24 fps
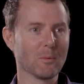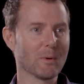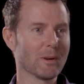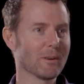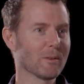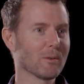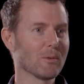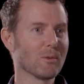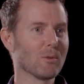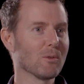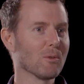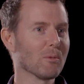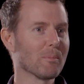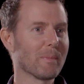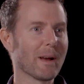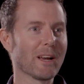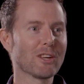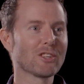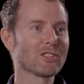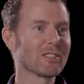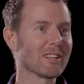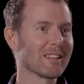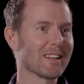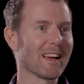We're all
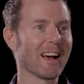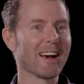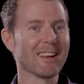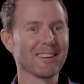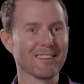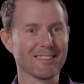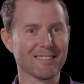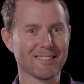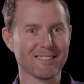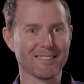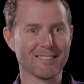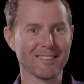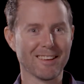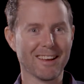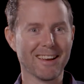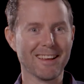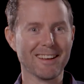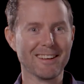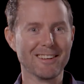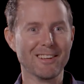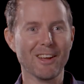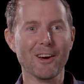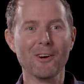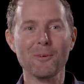passionate artists
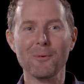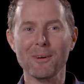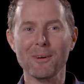and no